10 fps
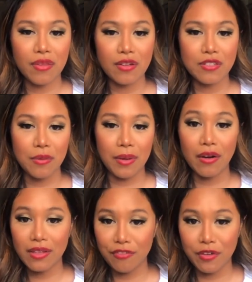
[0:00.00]
So I'm
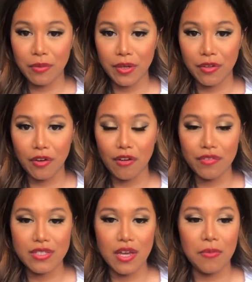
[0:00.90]
currently filming on the coffee
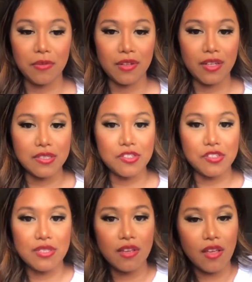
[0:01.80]
table and he's just
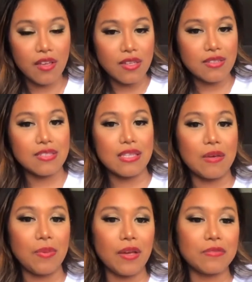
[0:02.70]

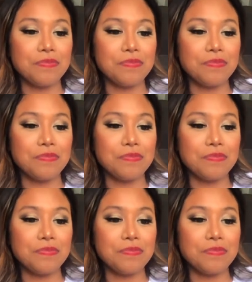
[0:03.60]
sleeping.